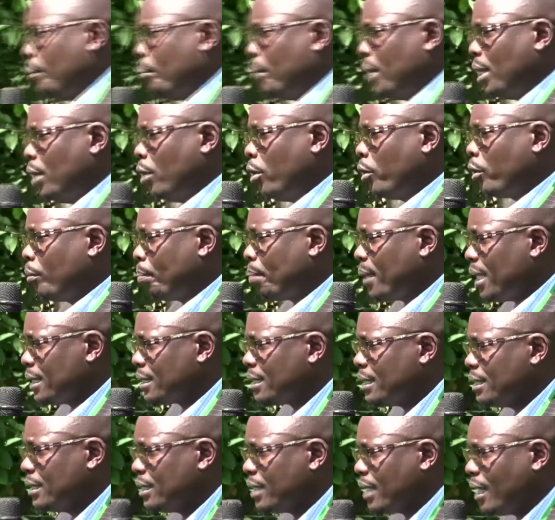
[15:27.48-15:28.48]
pillion
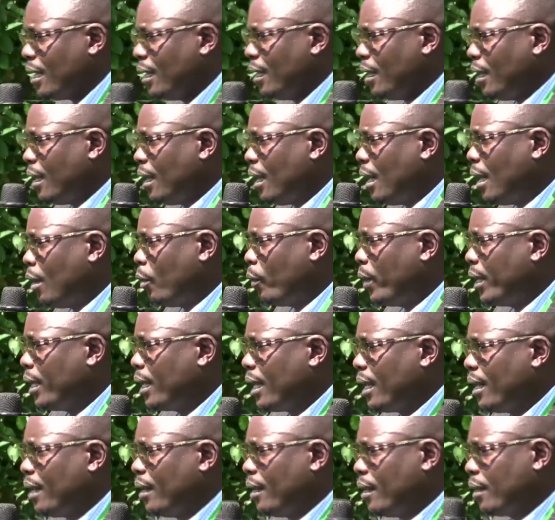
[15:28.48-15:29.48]
passenger awe
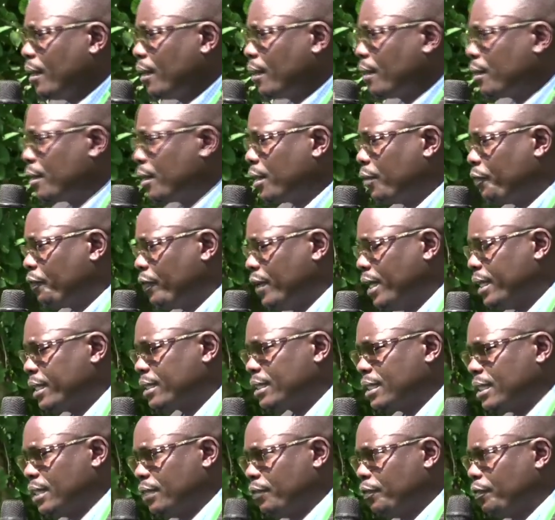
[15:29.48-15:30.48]
na
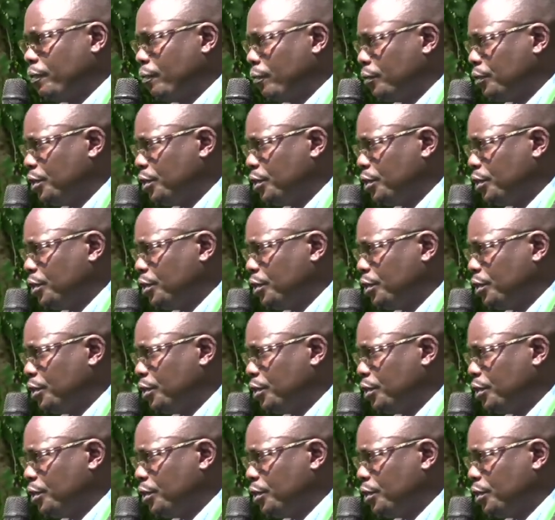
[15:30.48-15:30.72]
reflective